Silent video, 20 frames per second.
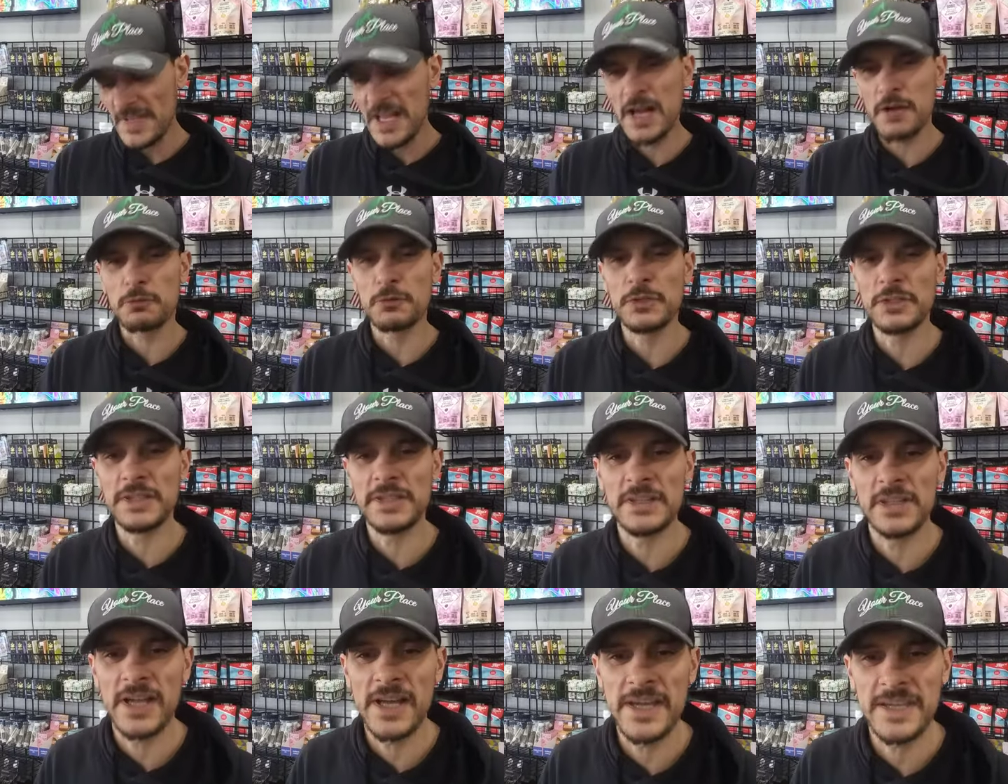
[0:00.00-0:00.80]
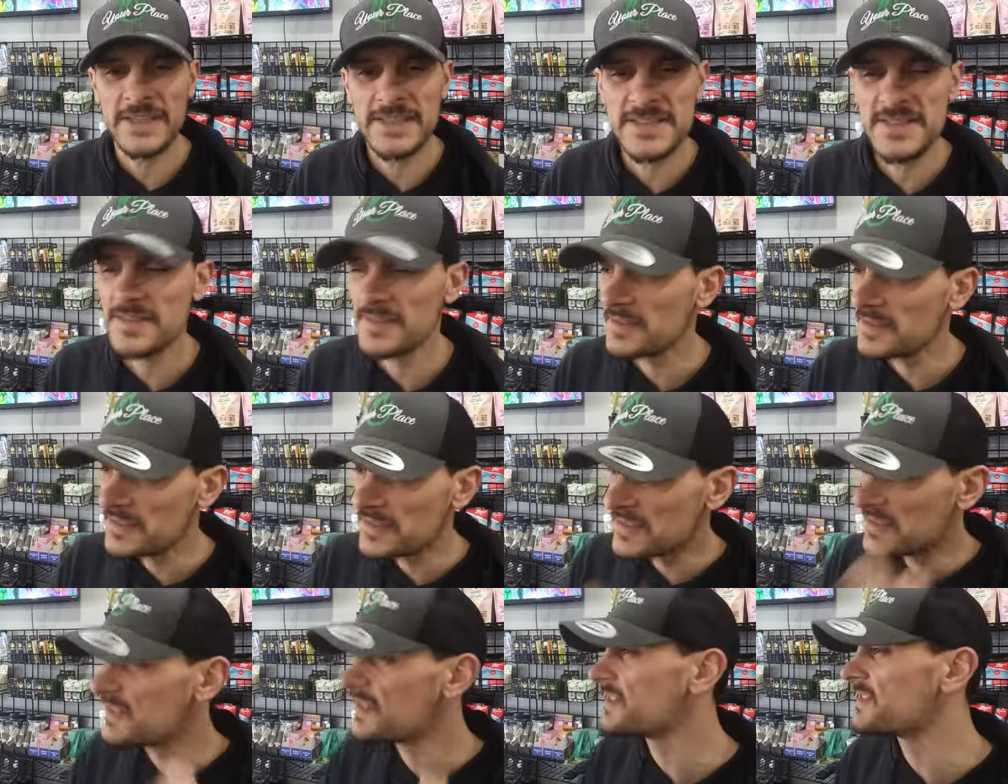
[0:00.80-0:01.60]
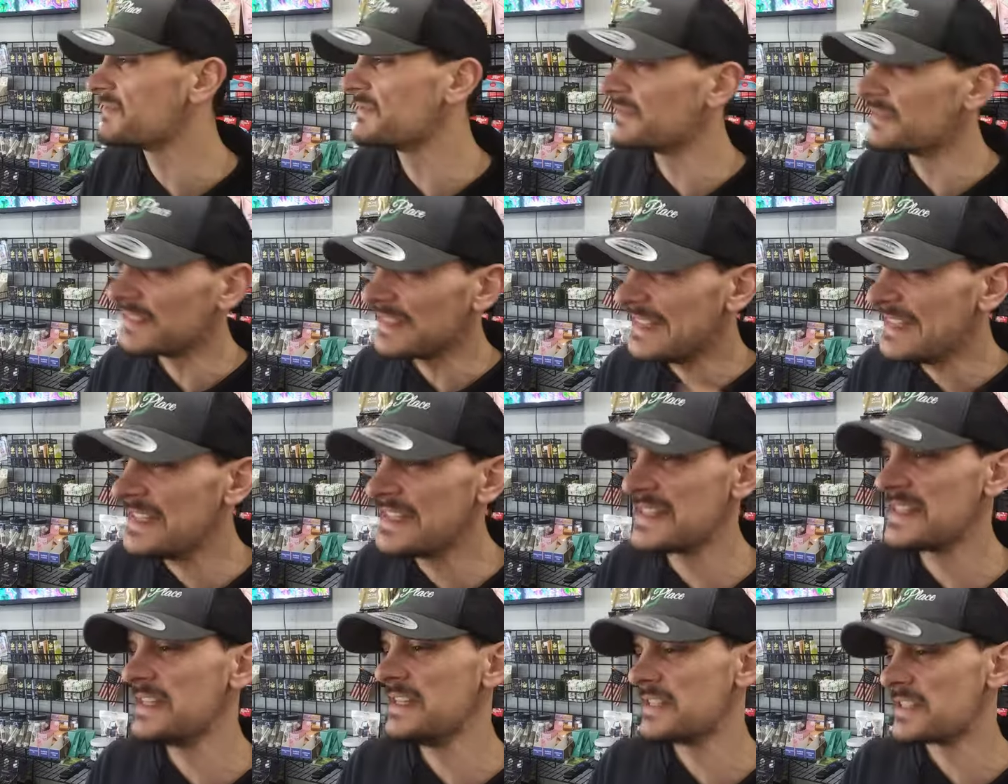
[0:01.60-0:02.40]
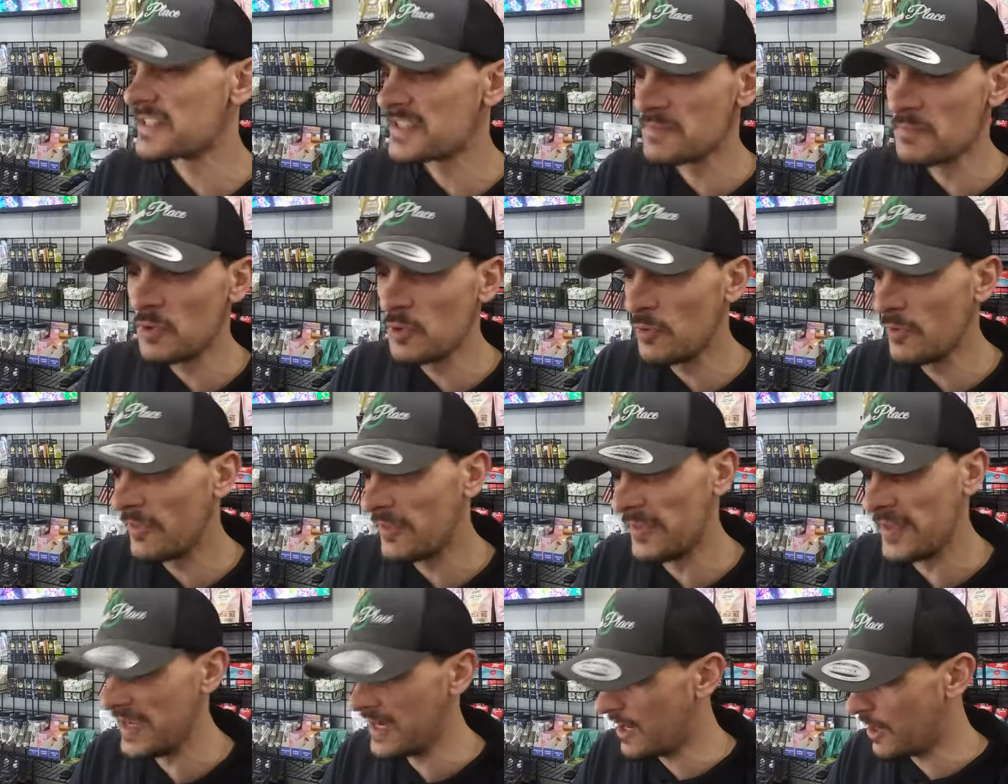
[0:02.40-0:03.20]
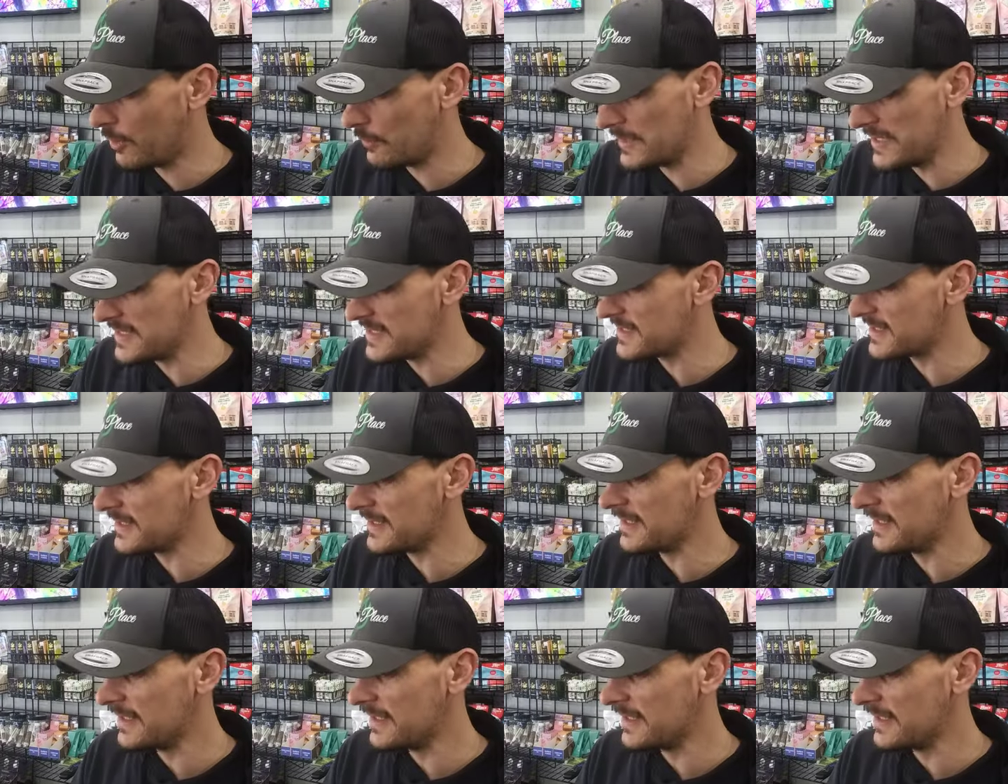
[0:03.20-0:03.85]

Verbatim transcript: I really like. It's it's just easy, it's smooth, and they always,